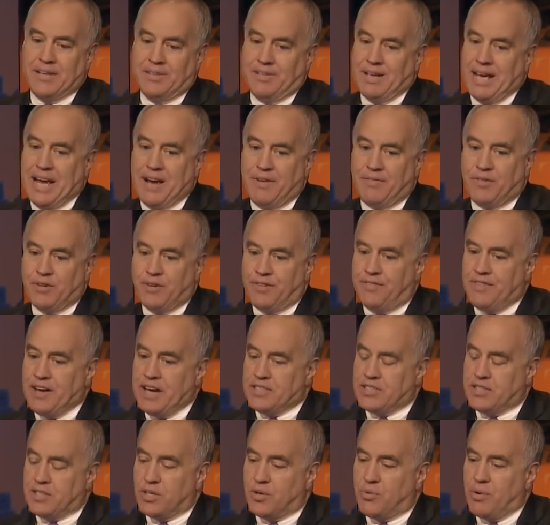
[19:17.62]
after
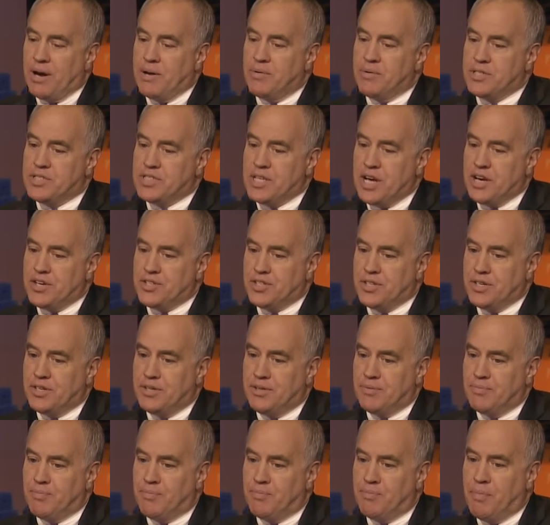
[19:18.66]
effects of the Great
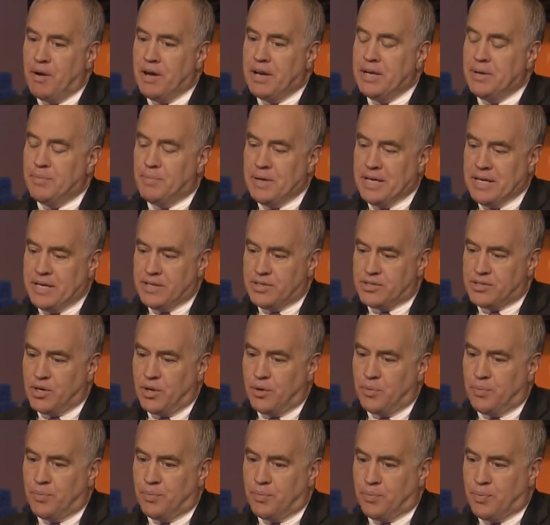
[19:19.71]
Recession, money being
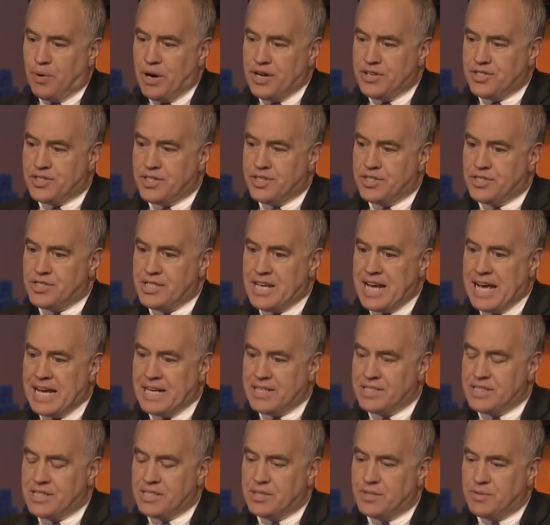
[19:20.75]
so precious,
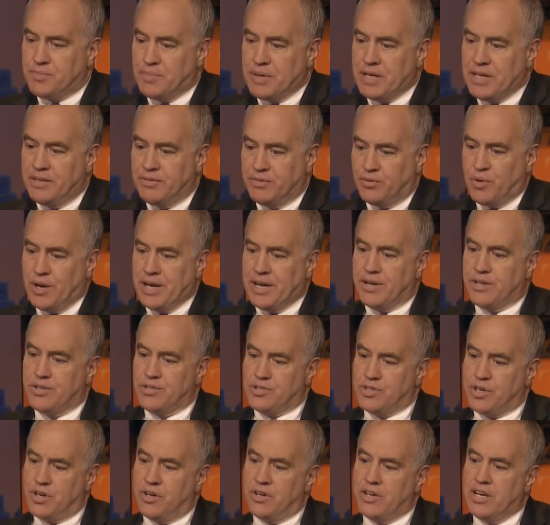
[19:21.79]
taxes being of great
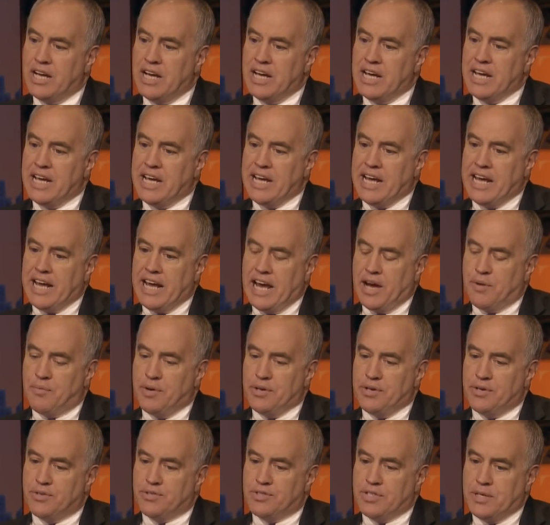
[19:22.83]
concern, and
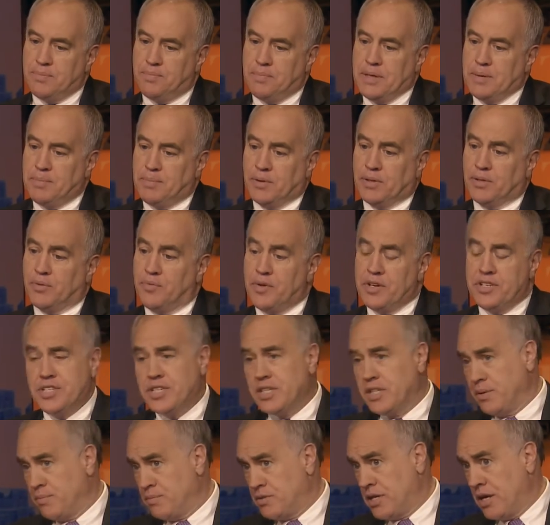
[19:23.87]
when you see people
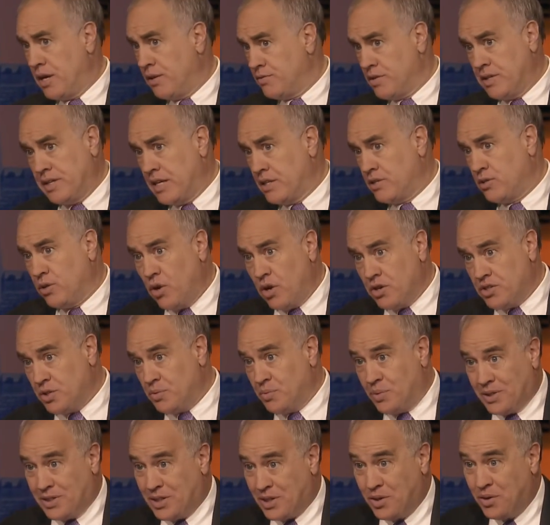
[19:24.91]
enriching themselves, and that's largely
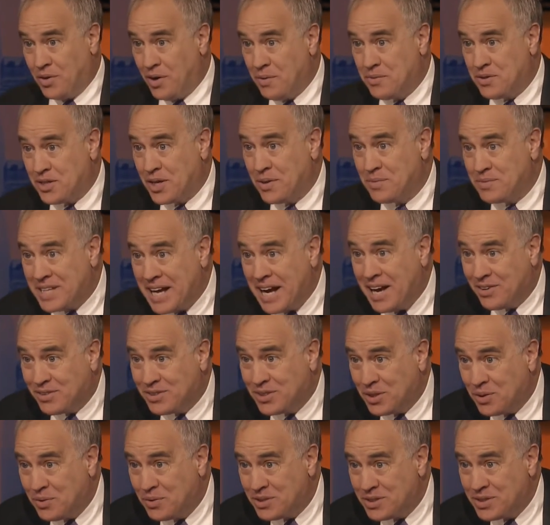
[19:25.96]
what the corruption sure, comes down
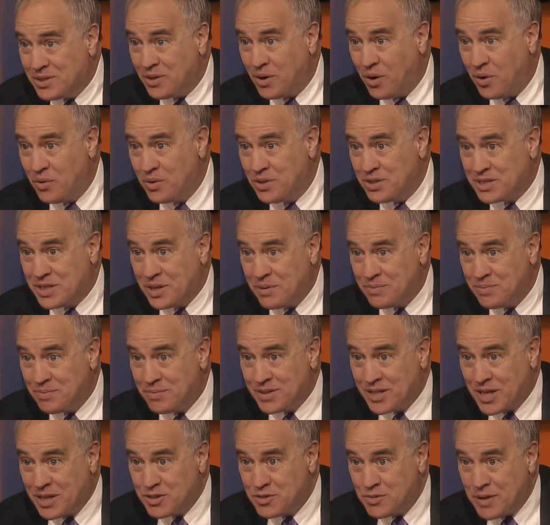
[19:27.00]
sure. to, it always
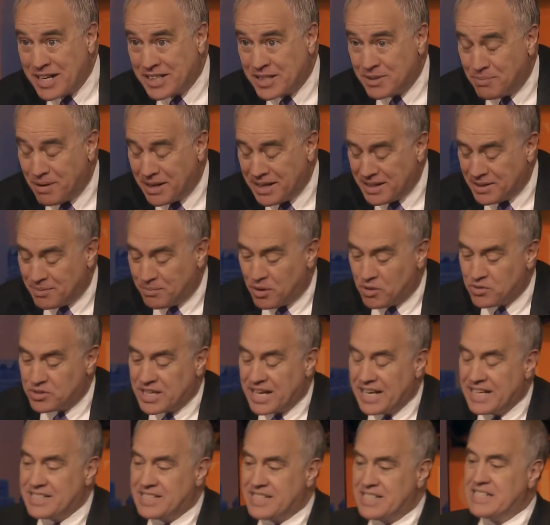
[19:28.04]
comes back to money in most
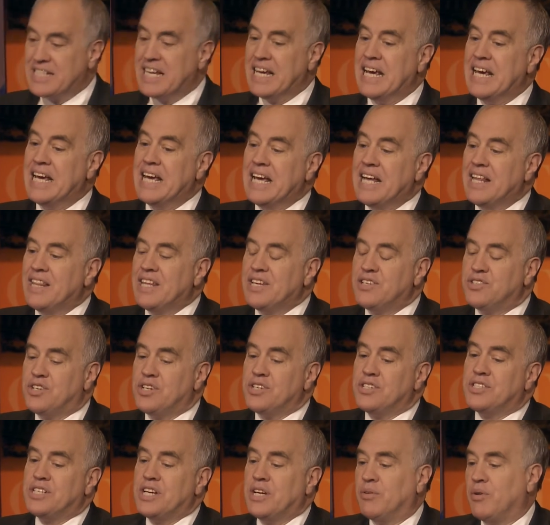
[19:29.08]
right. cases. There's
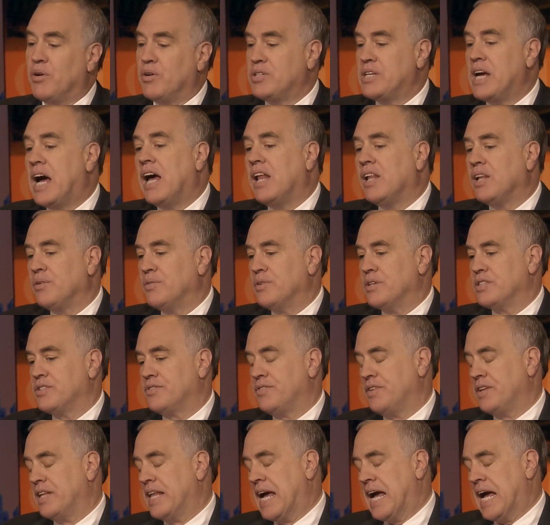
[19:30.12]
just zero tolerance
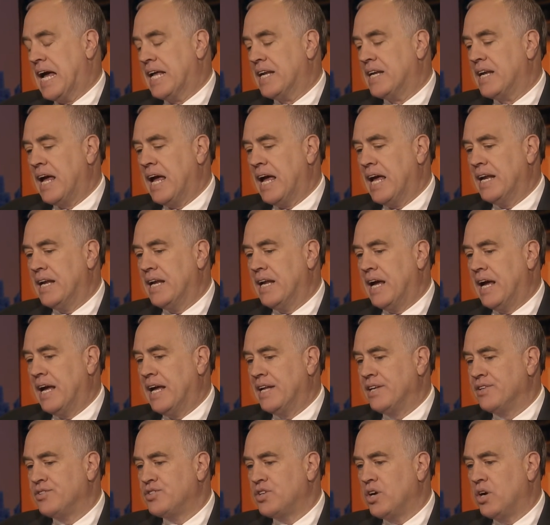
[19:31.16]
for that. And,
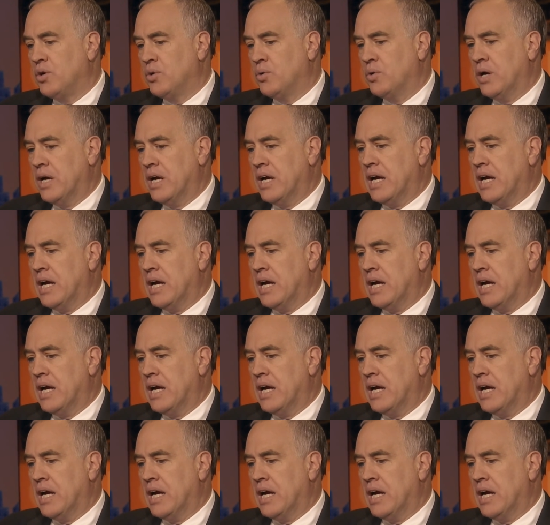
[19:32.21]
and so